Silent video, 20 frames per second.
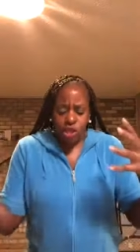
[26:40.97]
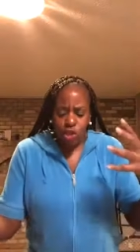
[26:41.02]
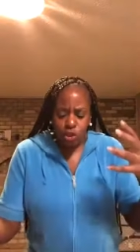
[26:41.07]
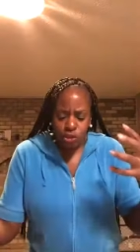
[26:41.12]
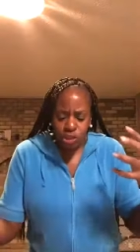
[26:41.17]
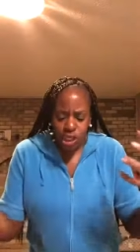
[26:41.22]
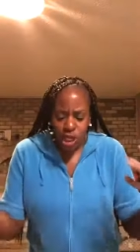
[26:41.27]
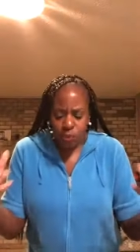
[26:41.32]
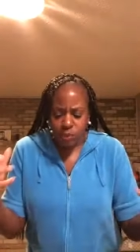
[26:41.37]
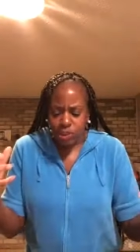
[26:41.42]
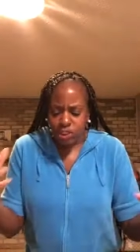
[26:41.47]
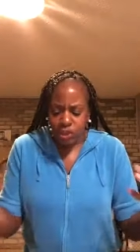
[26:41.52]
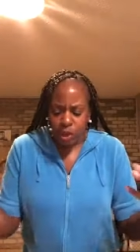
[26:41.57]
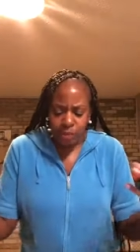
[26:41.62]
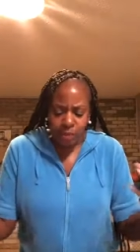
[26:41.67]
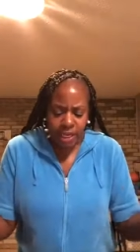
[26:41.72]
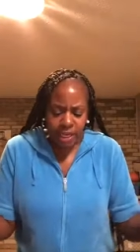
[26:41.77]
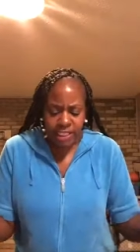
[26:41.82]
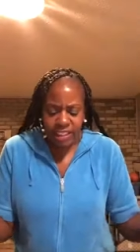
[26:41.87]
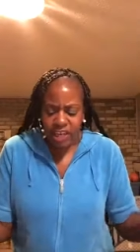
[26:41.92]
you deal with so
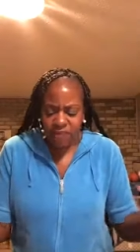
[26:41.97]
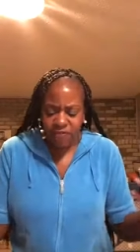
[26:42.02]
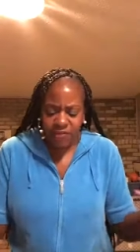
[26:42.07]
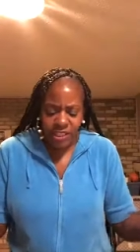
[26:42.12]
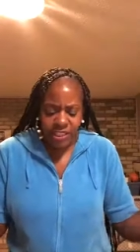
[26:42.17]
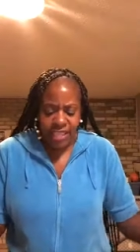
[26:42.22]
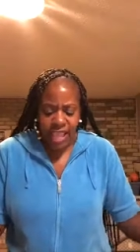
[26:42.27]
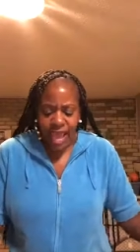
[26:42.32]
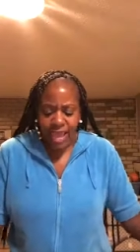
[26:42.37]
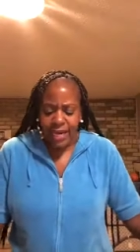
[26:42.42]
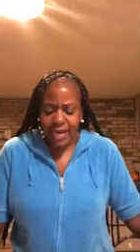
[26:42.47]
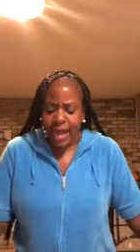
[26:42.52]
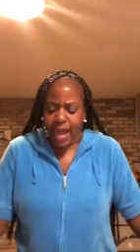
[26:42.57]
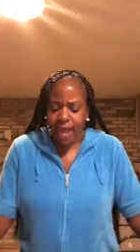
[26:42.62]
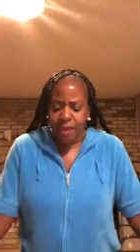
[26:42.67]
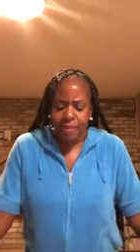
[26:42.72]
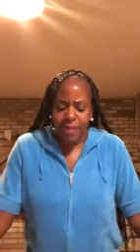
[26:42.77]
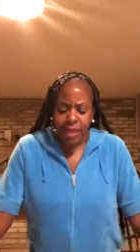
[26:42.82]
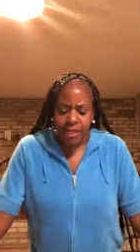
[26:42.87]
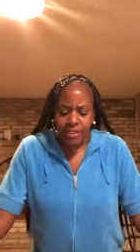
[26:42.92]
many different
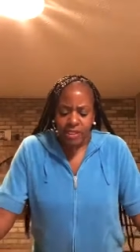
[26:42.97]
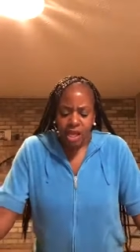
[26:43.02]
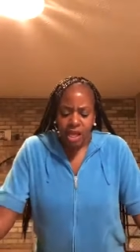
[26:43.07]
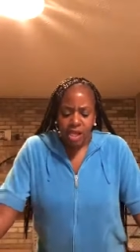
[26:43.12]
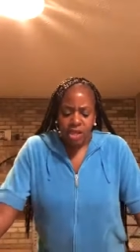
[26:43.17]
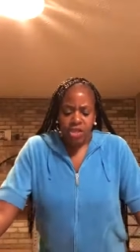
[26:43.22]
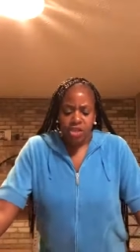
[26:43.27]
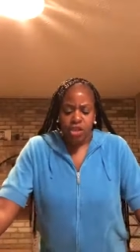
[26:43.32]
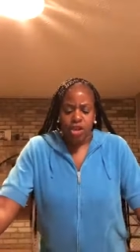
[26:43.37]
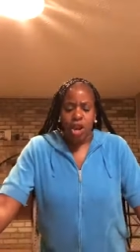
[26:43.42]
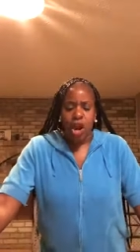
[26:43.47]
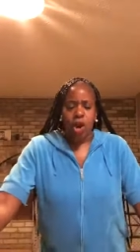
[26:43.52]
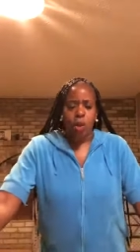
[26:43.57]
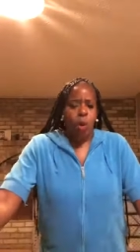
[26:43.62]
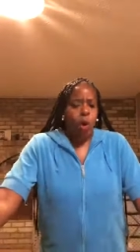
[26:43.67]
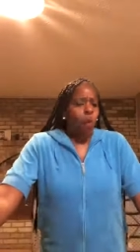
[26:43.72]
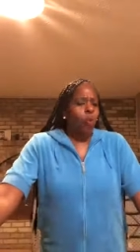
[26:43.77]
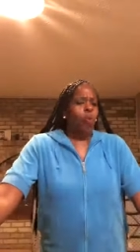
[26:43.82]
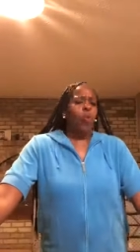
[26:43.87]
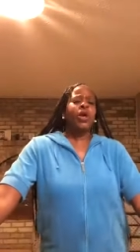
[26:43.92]
dynamics. You
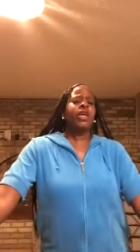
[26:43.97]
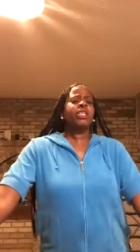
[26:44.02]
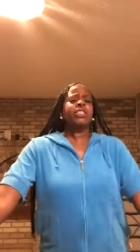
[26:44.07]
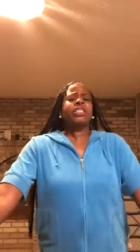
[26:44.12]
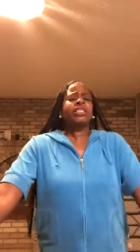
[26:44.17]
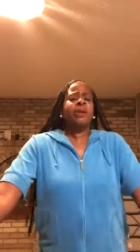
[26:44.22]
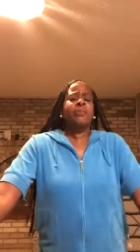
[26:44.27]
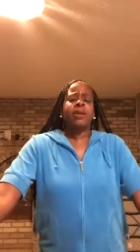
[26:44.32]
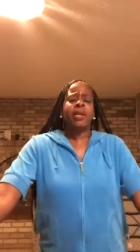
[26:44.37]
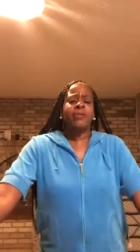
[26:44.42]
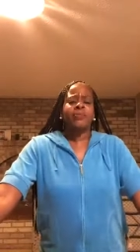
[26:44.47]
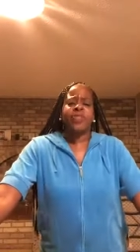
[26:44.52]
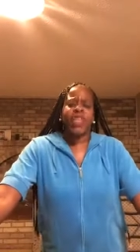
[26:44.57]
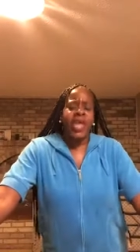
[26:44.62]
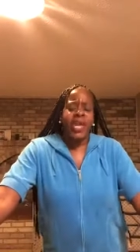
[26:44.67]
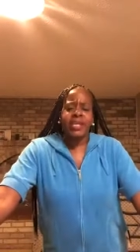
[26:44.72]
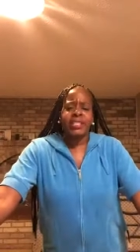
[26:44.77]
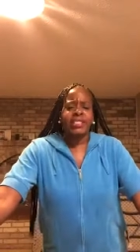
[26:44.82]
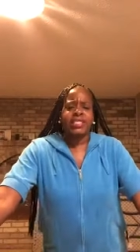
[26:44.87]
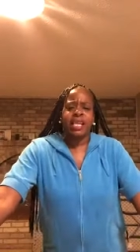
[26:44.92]
know, what are some of the
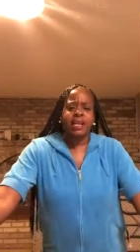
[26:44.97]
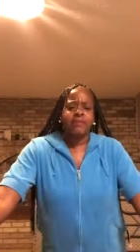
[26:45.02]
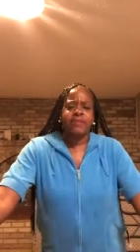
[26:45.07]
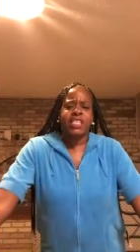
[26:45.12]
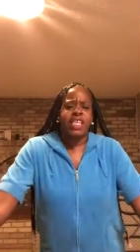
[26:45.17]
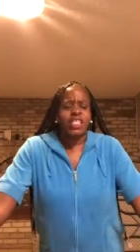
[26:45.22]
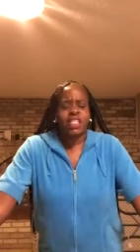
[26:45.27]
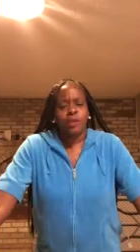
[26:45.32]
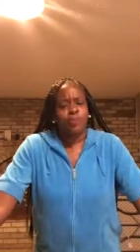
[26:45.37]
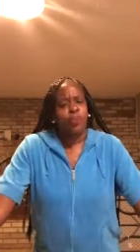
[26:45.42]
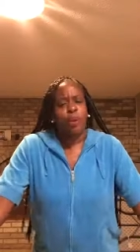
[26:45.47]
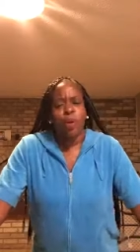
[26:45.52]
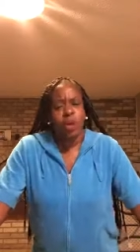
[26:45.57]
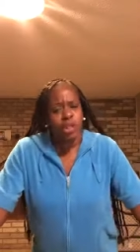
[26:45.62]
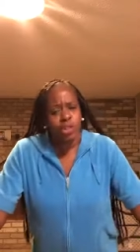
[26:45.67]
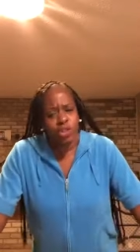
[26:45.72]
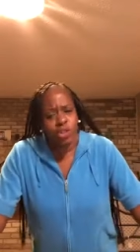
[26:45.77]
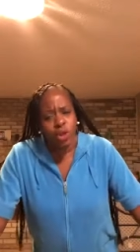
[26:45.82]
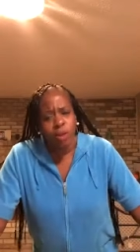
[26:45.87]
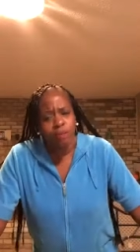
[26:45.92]
things that have
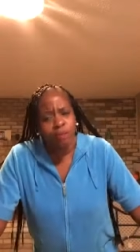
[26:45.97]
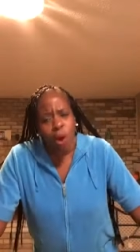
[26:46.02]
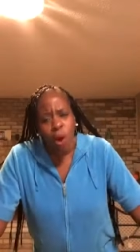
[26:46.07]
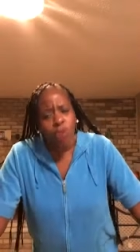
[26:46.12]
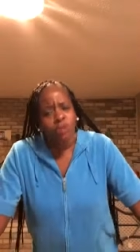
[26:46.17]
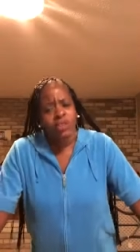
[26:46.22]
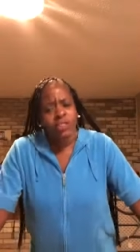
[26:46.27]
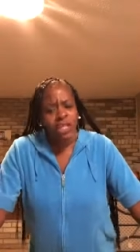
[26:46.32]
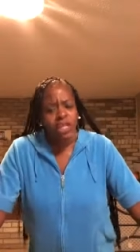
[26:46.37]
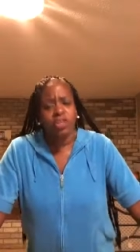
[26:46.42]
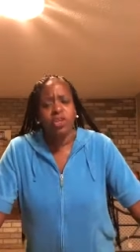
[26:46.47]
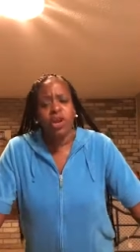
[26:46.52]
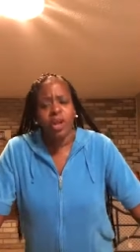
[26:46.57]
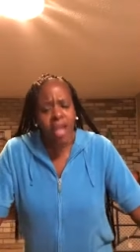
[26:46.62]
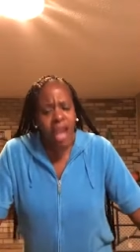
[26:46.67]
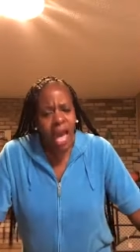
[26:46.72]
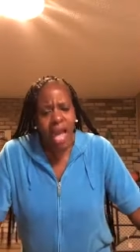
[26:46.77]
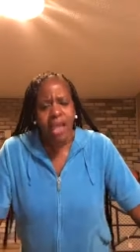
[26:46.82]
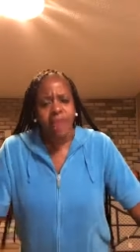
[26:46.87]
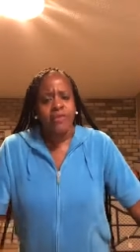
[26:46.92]
disappointed you the most in your
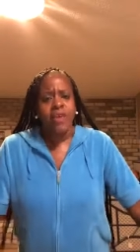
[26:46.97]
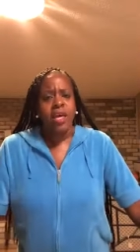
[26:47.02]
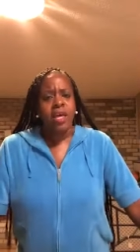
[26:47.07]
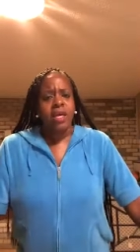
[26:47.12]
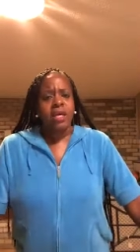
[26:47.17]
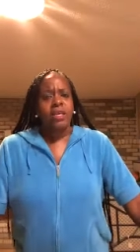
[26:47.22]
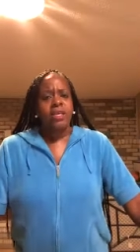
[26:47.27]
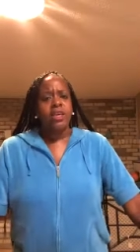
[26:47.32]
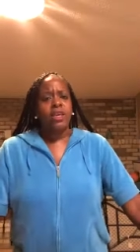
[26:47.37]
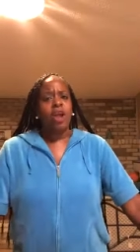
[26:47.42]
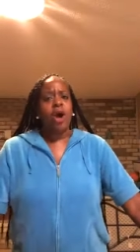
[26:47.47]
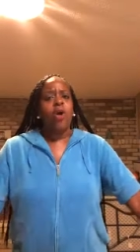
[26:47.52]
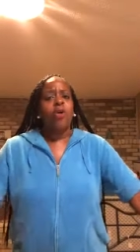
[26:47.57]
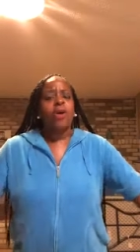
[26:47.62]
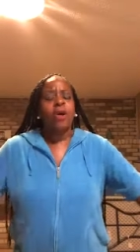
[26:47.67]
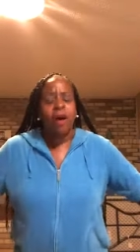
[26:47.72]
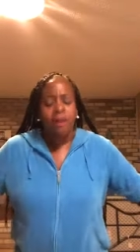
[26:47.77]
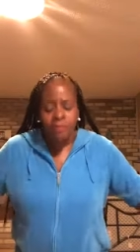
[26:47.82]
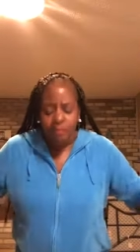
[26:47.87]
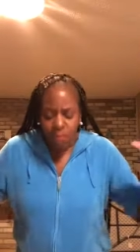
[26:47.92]
life? You know,
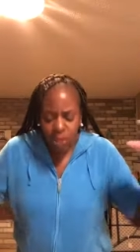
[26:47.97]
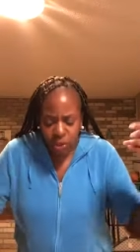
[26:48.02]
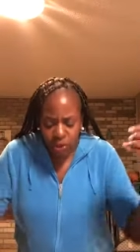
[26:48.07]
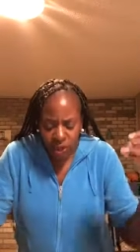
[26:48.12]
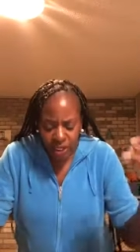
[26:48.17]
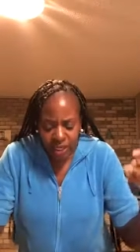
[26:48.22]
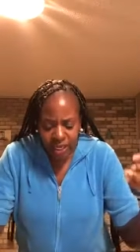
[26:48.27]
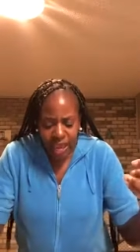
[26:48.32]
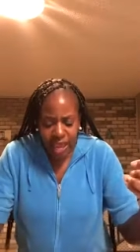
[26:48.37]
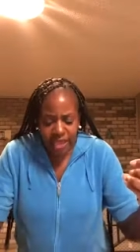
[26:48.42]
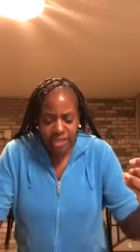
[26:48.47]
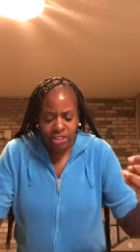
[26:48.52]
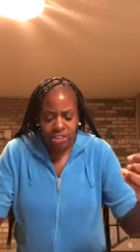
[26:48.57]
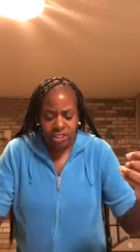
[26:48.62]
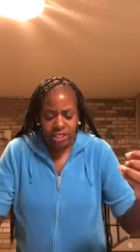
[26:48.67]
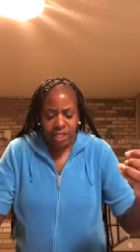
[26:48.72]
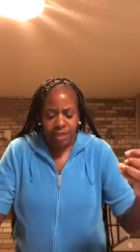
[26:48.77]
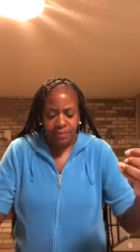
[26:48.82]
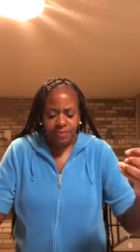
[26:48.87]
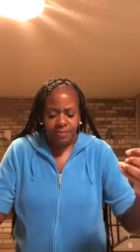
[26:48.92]

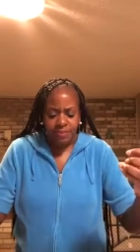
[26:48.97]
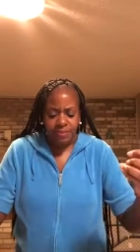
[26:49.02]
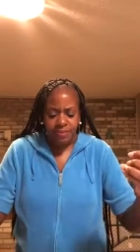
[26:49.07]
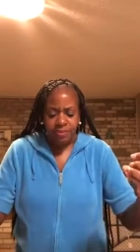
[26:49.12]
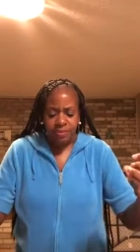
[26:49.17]
communication.